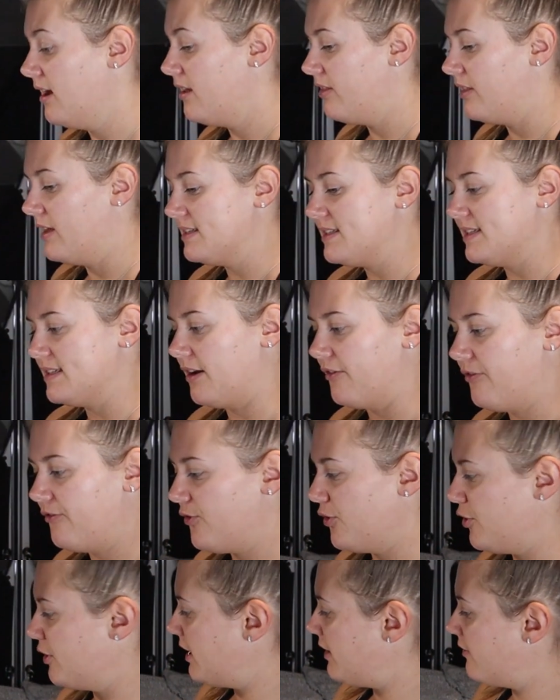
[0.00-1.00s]
This is a
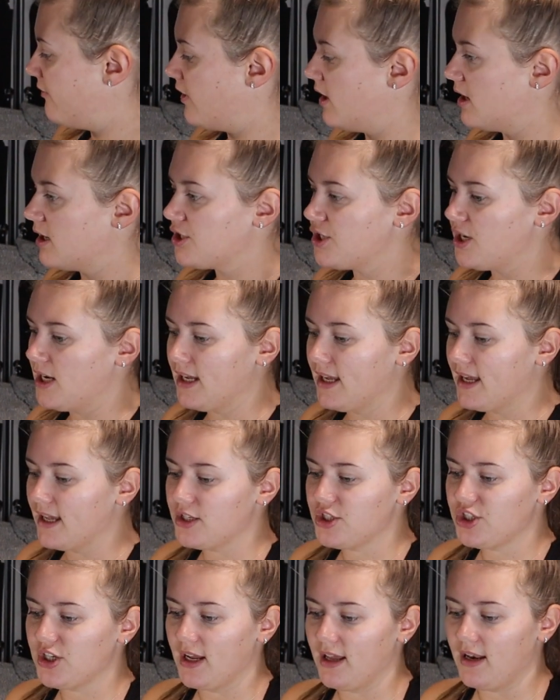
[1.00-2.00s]
fully functioning
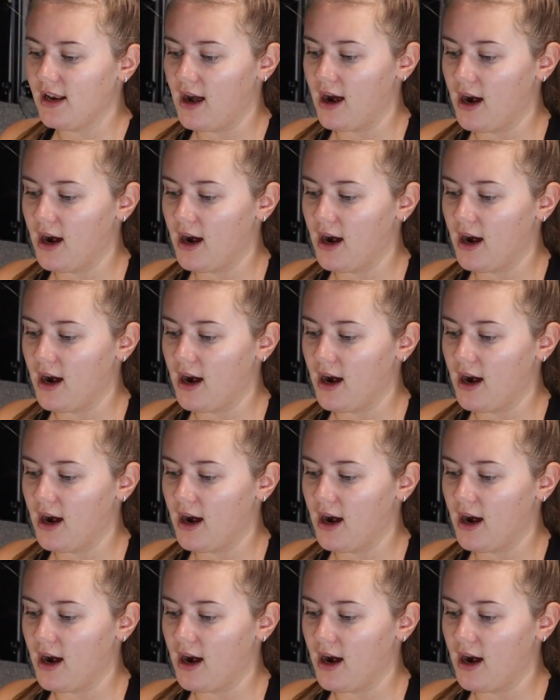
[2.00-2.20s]
kitchen.